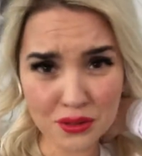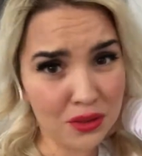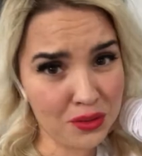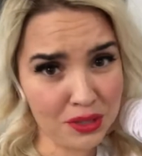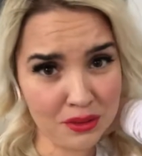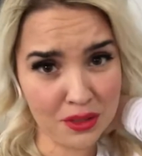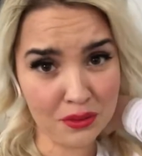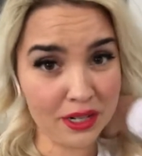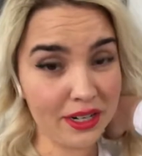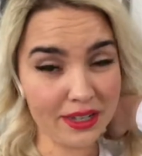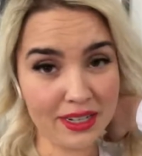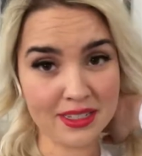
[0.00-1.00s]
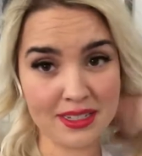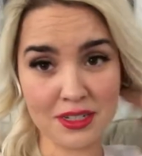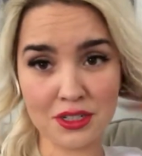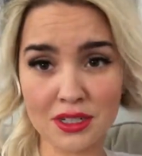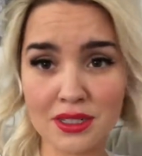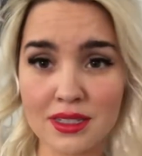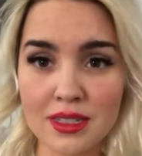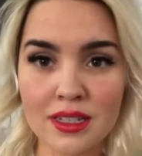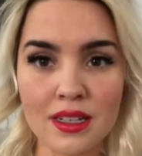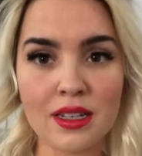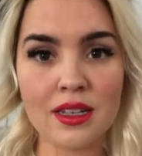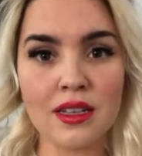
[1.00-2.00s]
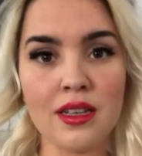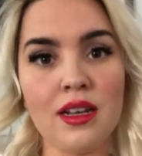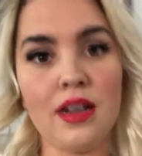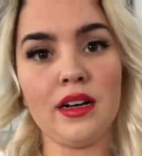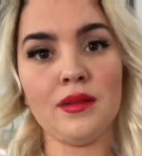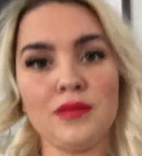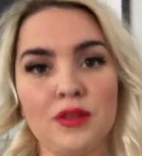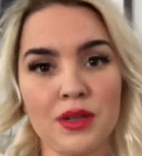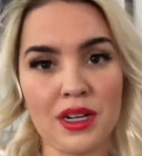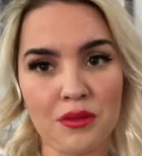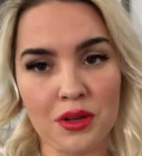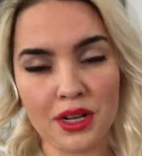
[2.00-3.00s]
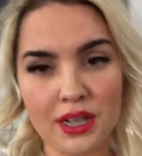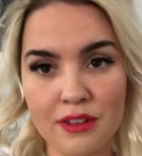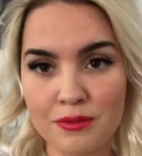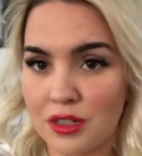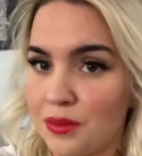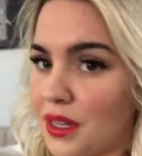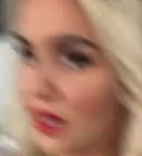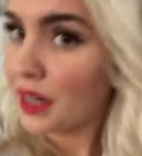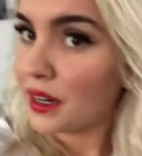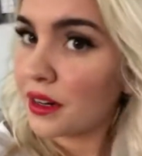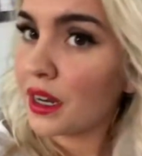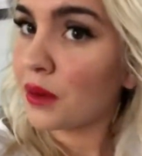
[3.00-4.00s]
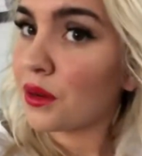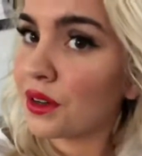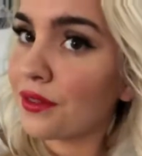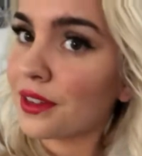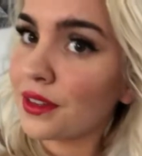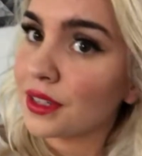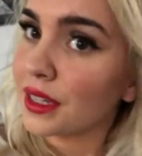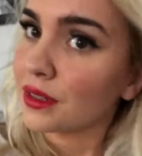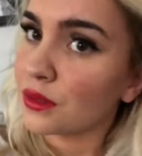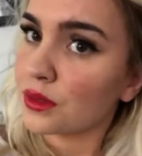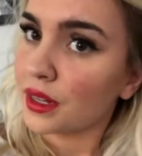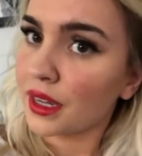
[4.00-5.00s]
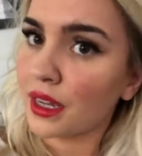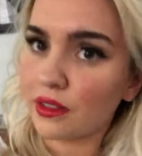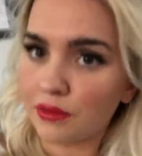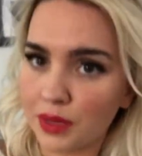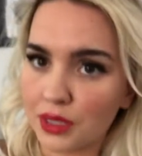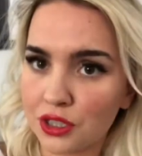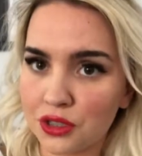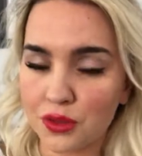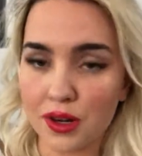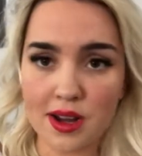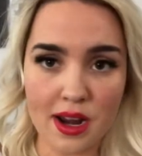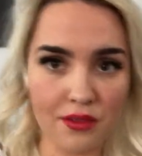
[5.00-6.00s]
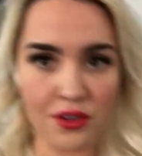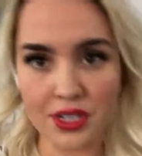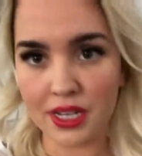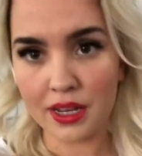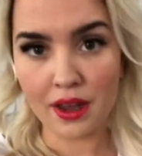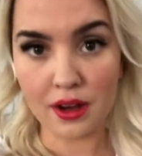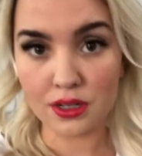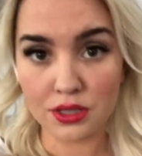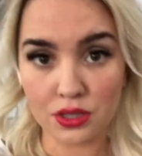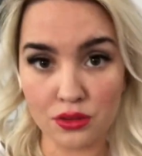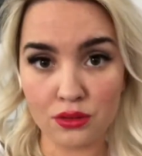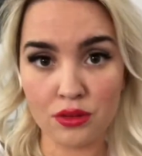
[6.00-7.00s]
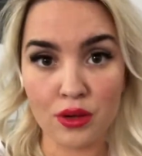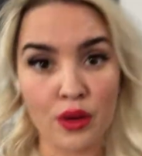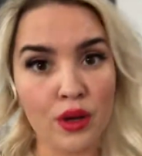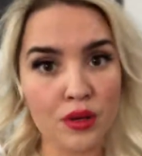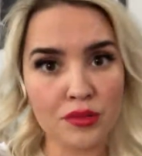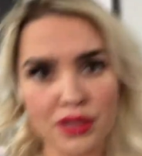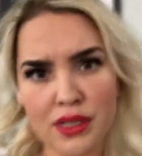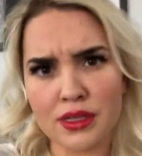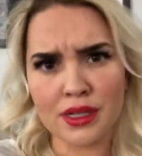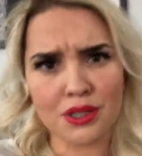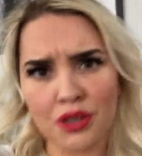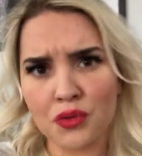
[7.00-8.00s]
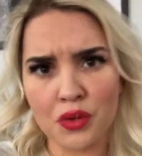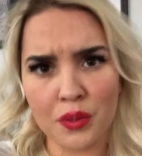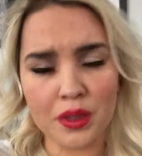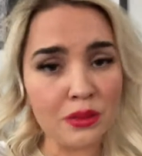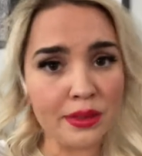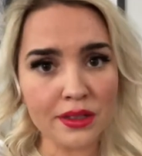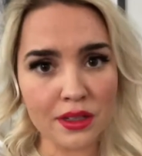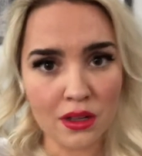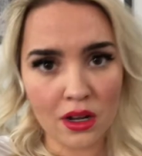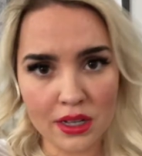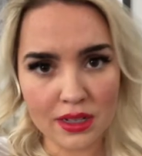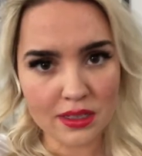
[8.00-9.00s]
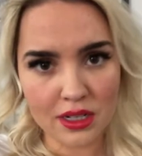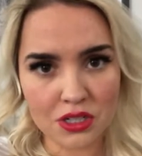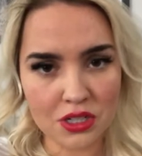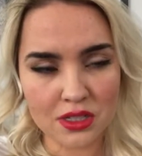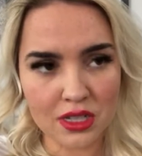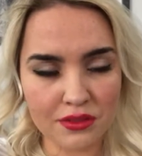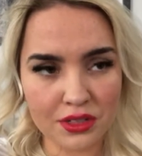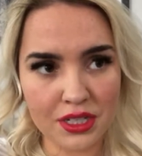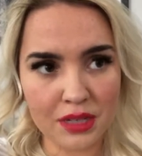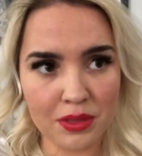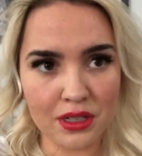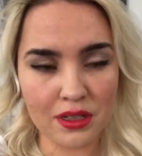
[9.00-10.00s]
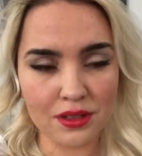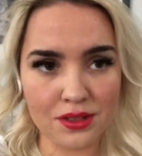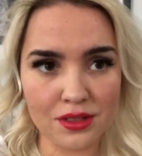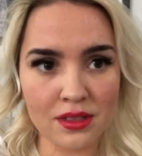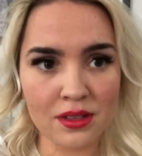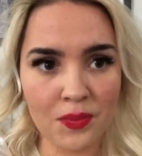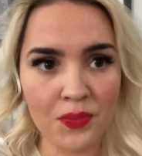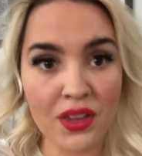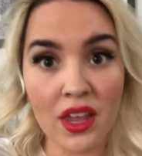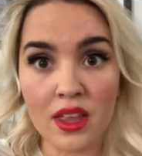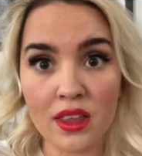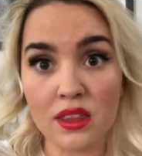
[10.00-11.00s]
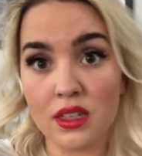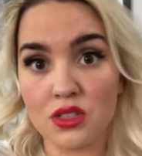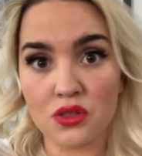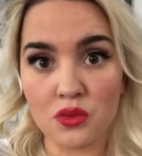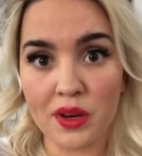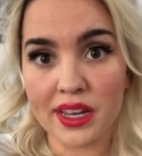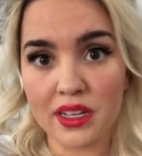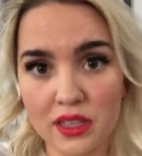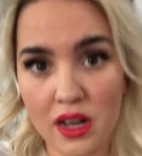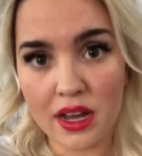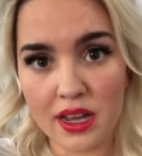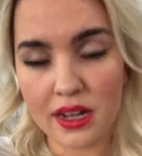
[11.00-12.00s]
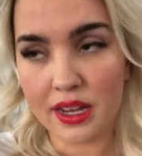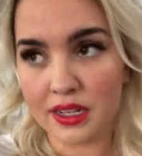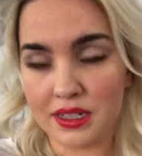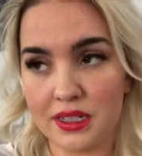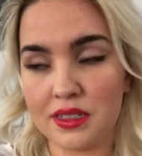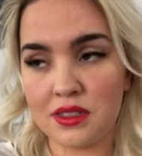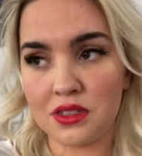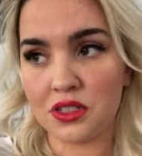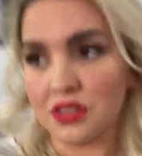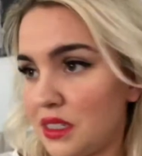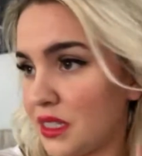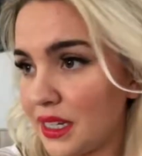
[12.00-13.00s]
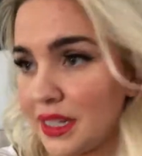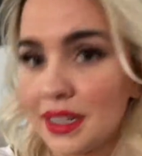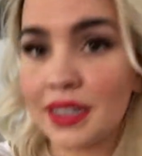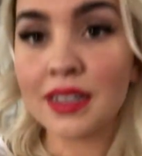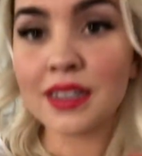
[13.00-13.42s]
only want to wear extensions when I want to have mermaid hair. I want to feel nice when I have my short everyday hair too, because I don't always wear the long extensions every day because they do weigh a lot, and it's just like,